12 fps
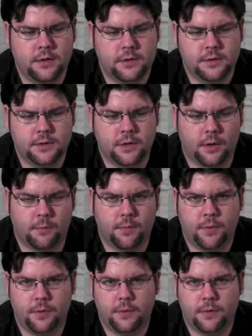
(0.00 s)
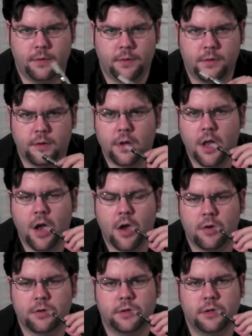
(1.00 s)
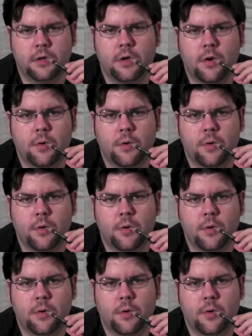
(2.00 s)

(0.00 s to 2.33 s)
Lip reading: stop. See?